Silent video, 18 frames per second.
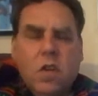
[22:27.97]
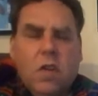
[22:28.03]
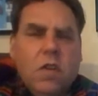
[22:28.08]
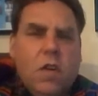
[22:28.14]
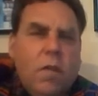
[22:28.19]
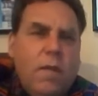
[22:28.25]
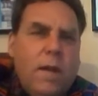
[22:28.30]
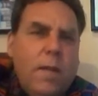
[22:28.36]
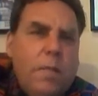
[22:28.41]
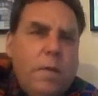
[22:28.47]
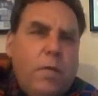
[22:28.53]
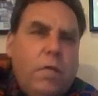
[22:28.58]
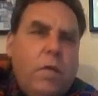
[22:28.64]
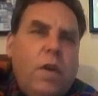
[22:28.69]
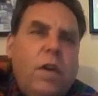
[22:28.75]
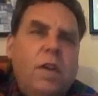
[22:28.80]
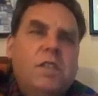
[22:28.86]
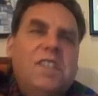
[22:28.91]
November
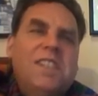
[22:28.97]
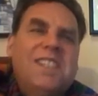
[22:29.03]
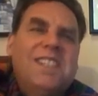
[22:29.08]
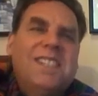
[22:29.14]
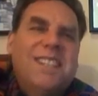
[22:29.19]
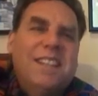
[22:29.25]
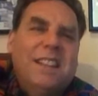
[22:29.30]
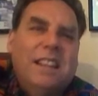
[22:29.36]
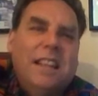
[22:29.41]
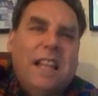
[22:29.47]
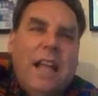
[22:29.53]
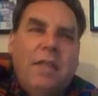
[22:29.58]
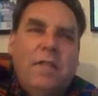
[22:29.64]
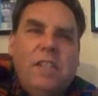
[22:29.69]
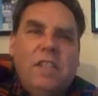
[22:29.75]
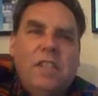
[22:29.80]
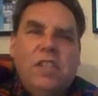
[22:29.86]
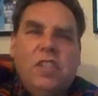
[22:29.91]
1st is
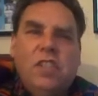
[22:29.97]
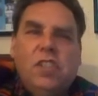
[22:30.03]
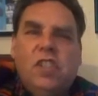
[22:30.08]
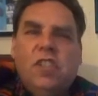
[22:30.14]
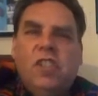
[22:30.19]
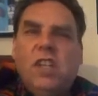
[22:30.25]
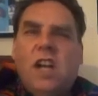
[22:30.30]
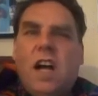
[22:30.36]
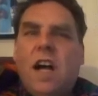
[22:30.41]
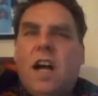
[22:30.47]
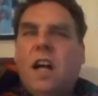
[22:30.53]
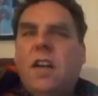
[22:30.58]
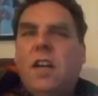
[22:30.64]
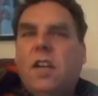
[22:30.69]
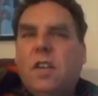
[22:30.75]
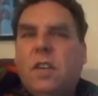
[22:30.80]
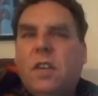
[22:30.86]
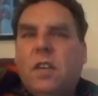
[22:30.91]
11
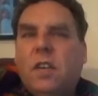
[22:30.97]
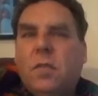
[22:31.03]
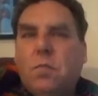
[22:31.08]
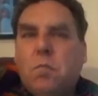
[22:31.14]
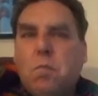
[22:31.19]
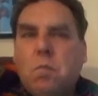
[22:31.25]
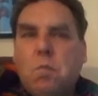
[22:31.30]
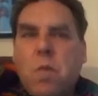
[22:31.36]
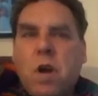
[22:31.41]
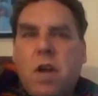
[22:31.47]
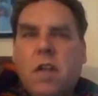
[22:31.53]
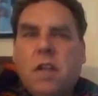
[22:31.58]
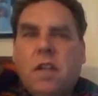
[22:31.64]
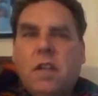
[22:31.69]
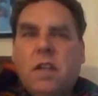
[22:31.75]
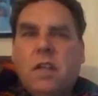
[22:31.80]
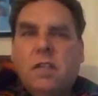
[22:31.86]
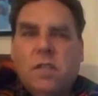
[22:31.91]
Chichan, or
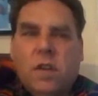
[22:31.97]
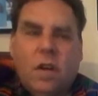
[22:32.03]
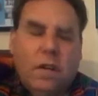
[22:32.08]
monkey,